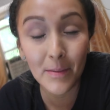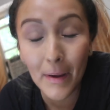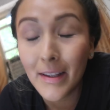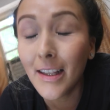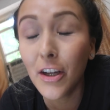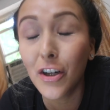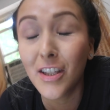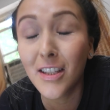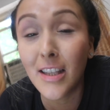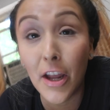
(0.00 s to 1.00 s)
Spending our
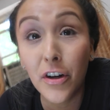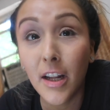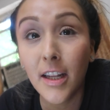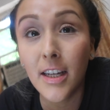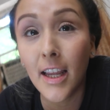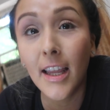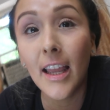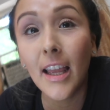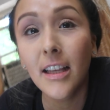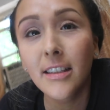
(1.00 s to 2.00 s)
Saturday
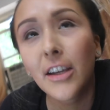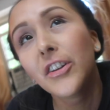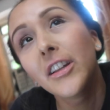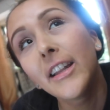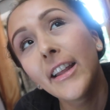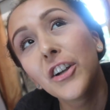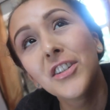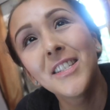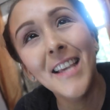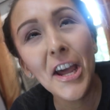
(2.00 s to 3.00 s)
day, Saturday day, our
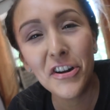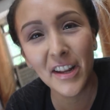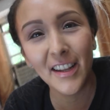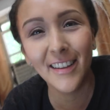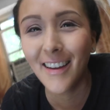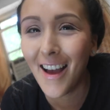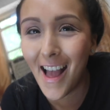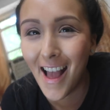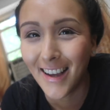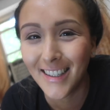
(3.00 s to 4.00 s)
Saturday,
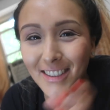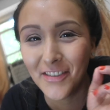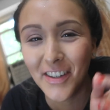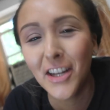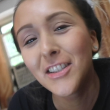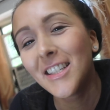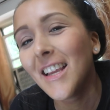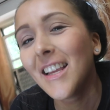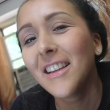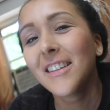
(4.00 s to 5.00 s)
because you already the
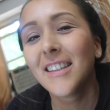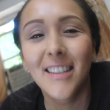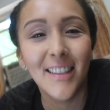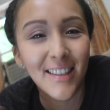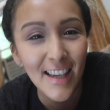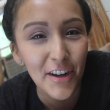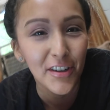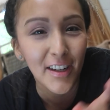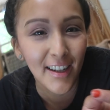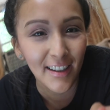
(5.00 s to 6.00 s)
day, because it's
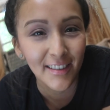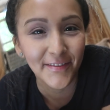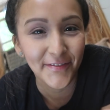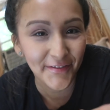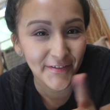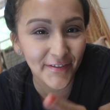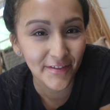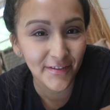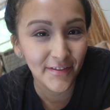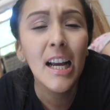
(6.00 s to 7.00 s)
Saturday.
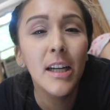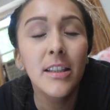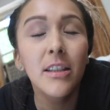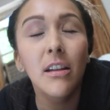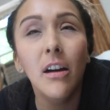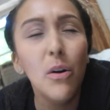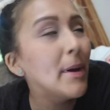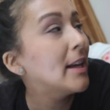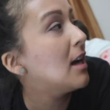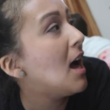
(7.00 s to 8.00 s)
Cause, oh
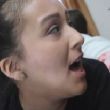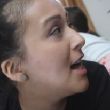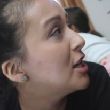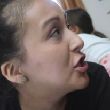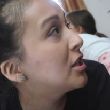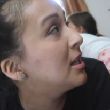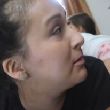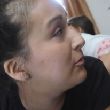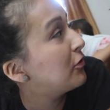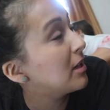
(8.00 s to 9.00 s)
my gosh, she keeps
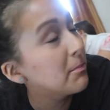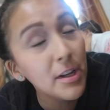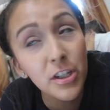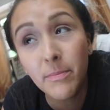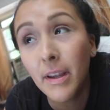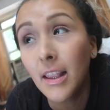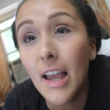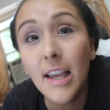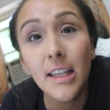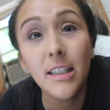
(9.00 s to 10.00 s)
freaking pinching my
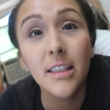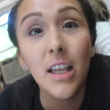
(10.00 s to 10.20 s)
legs.